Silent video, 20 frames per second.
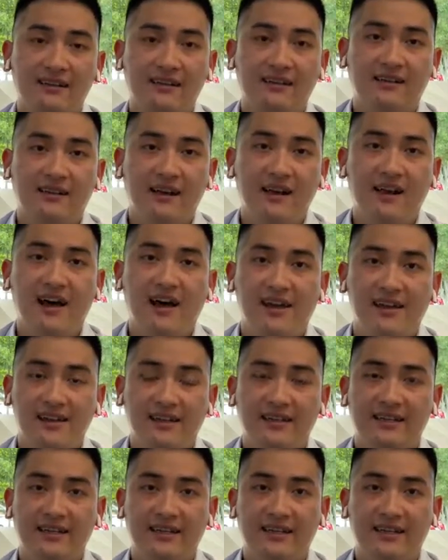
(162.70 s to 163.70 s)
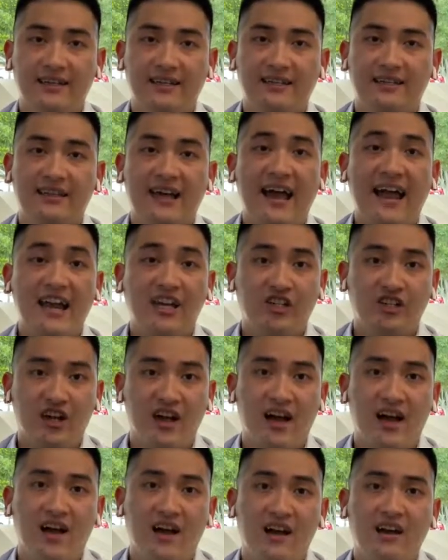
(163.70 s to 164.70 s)
client is the
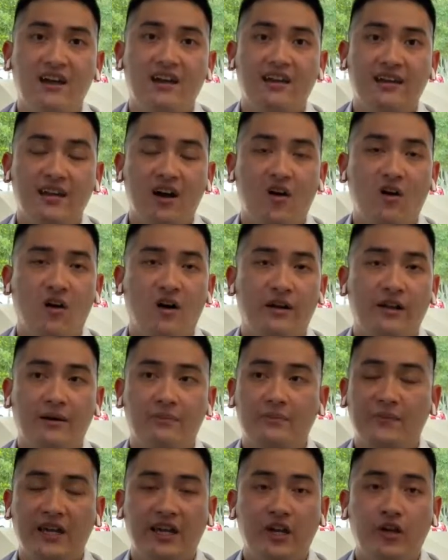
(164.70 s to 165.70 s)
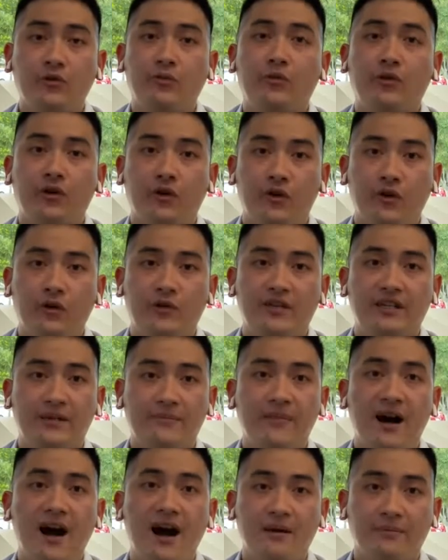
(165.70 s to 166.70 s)
HR or the people
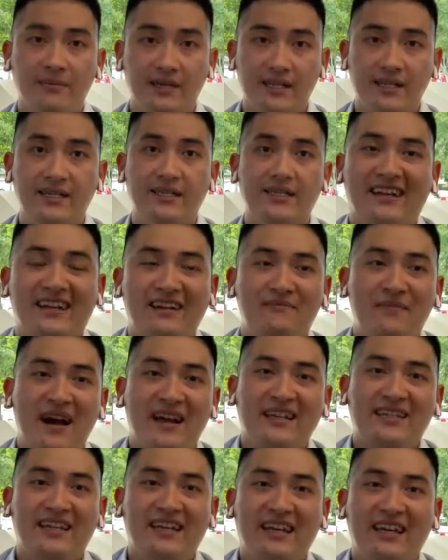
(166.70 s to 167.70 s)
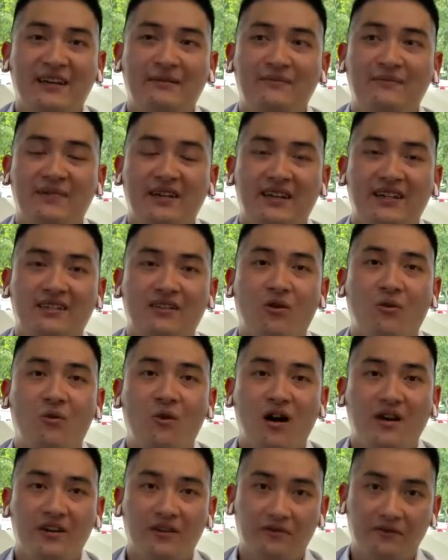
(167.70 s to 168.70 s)
department. My team is the
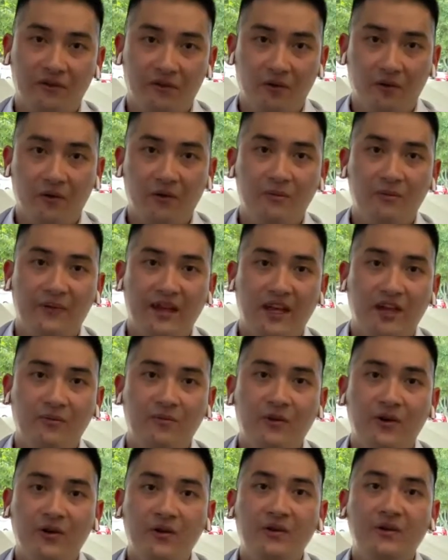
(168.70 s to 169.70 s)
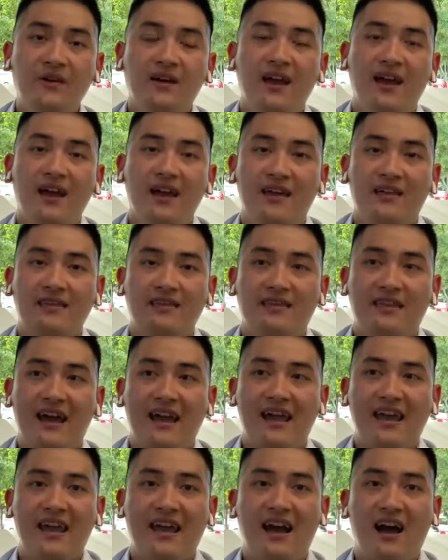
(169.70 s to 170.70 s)
wonderful people.
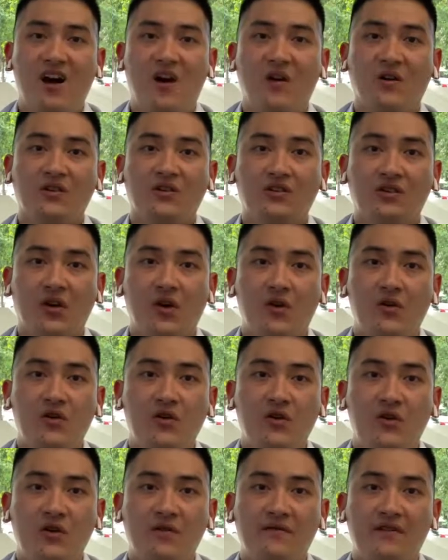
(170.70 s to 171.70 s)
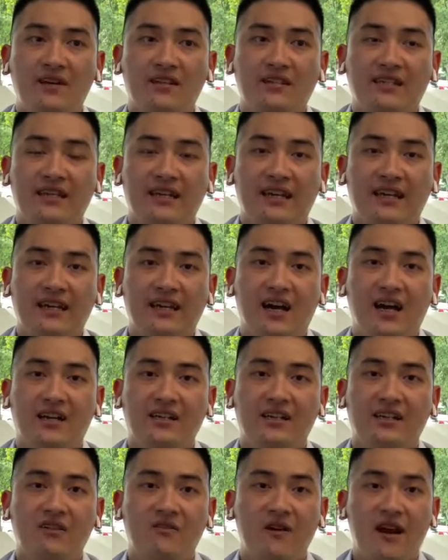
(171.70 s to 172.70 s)
They are also university
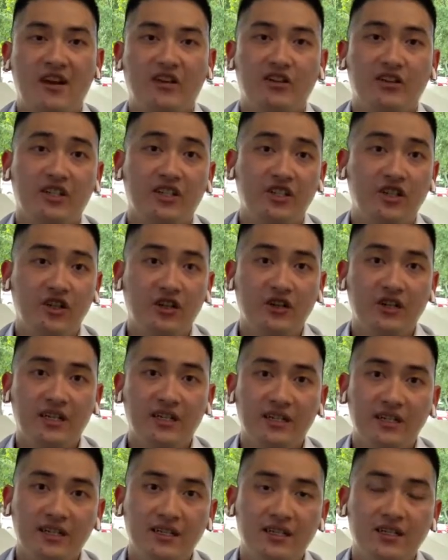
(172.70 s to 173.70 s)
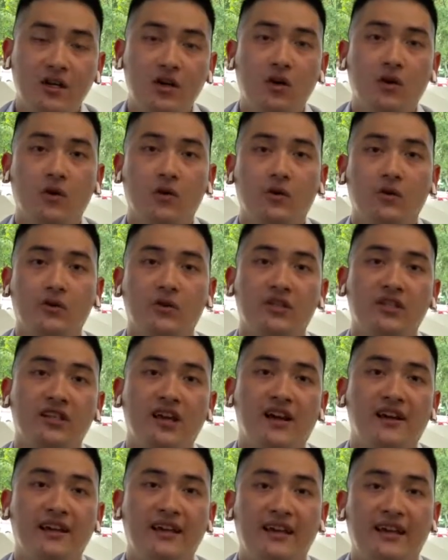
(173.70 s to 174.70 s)
undergraduate students who are
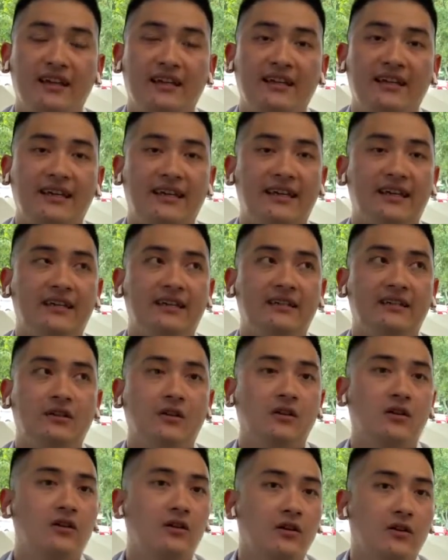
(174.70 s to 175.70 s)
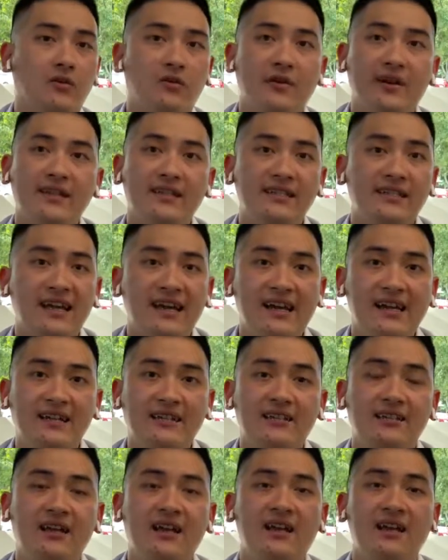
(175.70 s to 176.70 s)
studying in
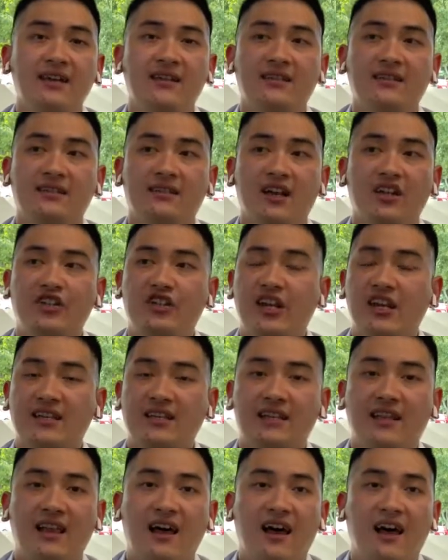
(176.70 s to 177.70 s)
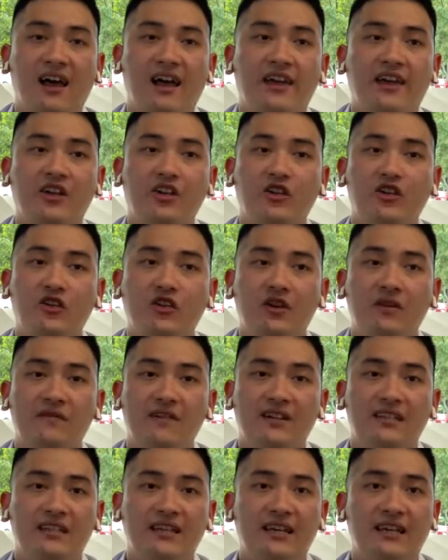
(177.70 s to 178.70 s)
Queensland, such as like
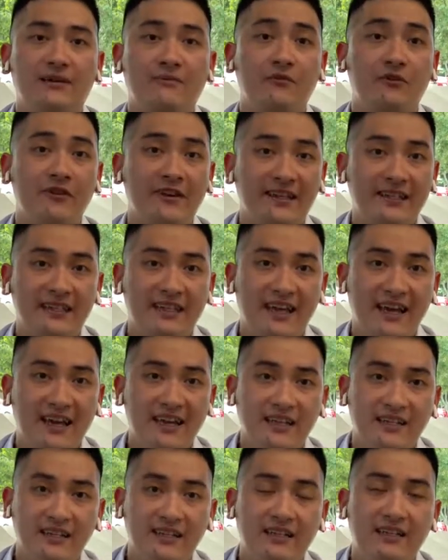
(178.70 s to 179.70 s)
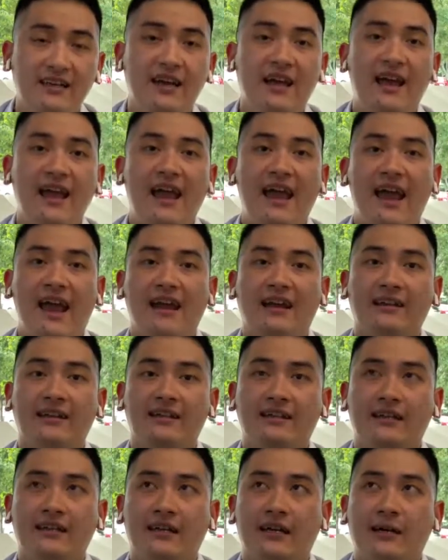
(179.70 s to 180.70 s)
University of Queensland,
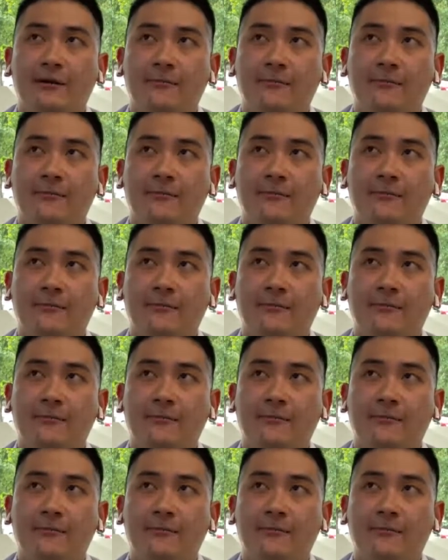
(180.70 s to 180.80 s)
and